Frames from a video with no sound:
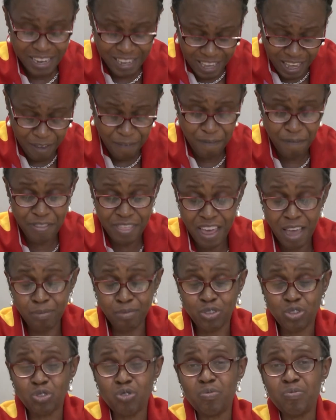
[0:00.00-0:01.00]
Give them
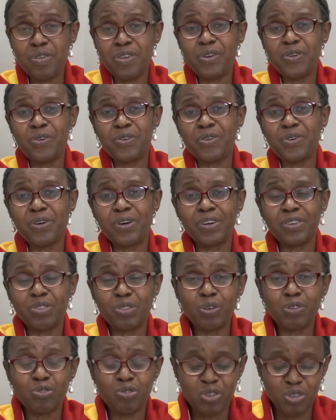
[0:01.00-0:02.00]
to me, O God,
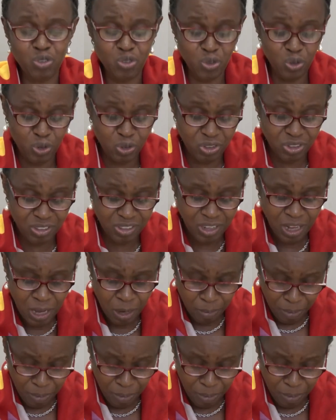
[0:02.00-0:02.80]
those resources.